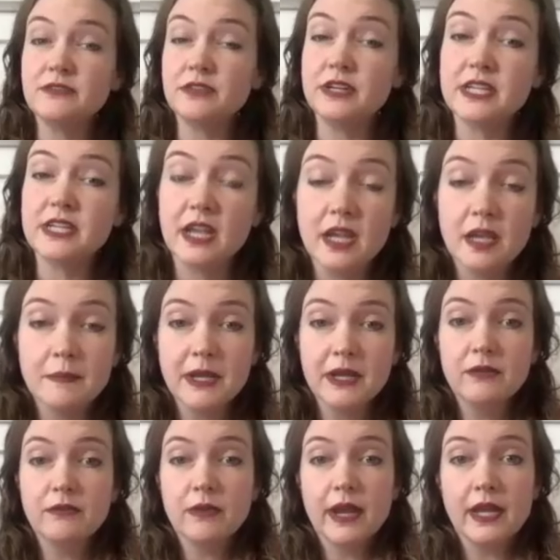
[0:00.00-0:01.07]
different
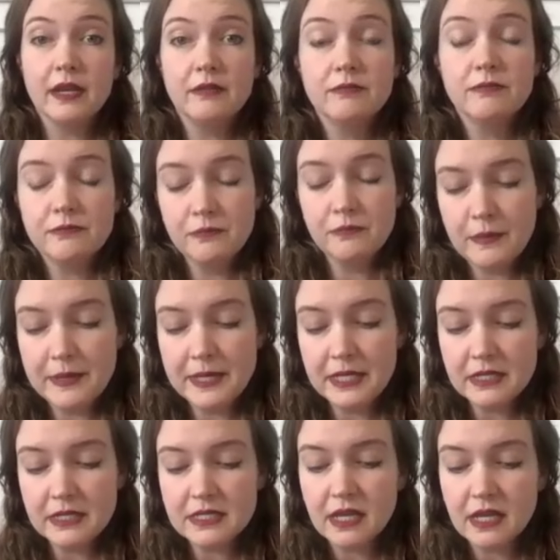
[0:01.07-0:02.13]
dynamic right yes
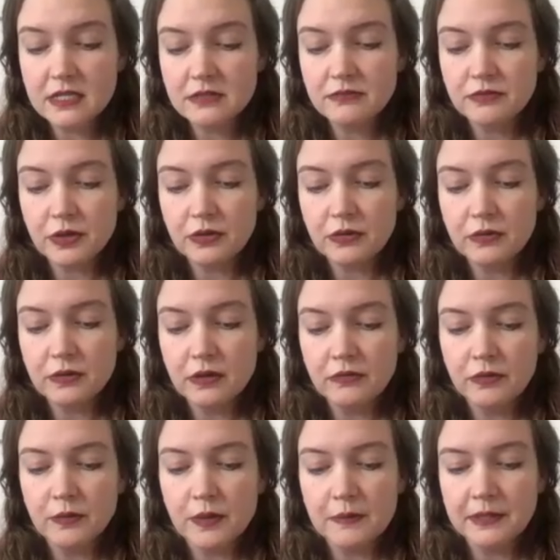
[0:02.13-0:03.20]
women mm-hmm. tend to vote
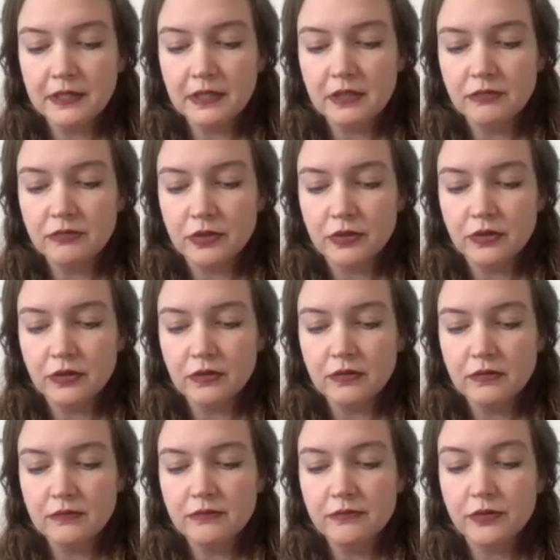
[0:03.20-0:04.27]
overwhelmingly for
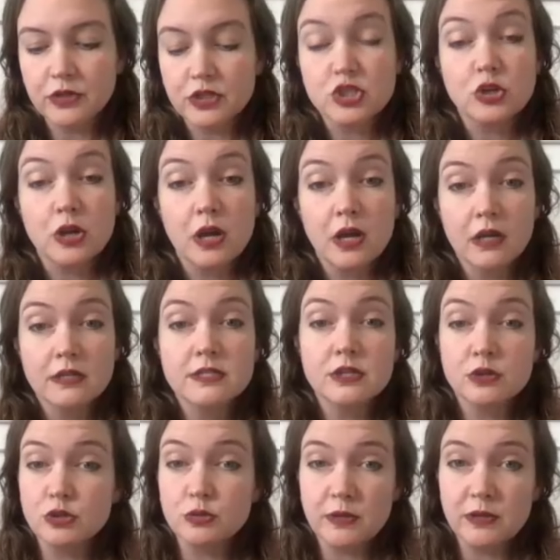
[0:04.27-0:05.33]
for strong
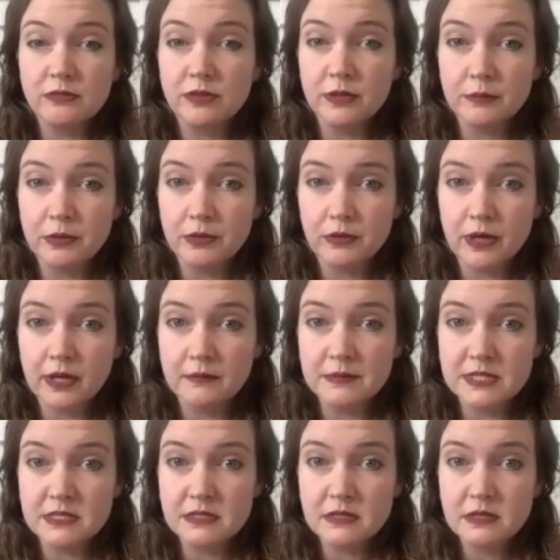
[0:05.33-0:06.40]
social welfare
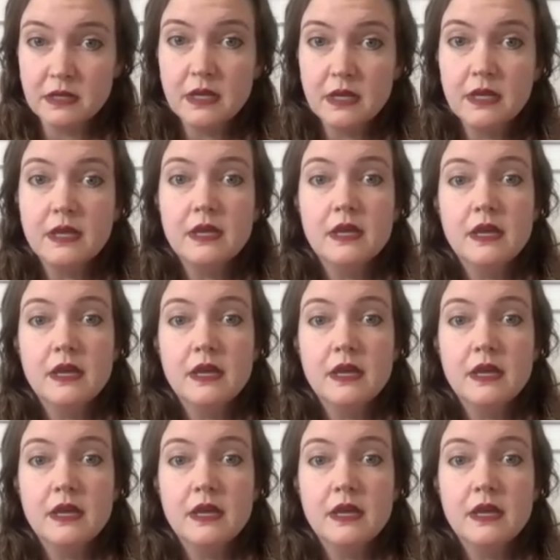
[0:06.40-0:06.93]
programs mm-hmm.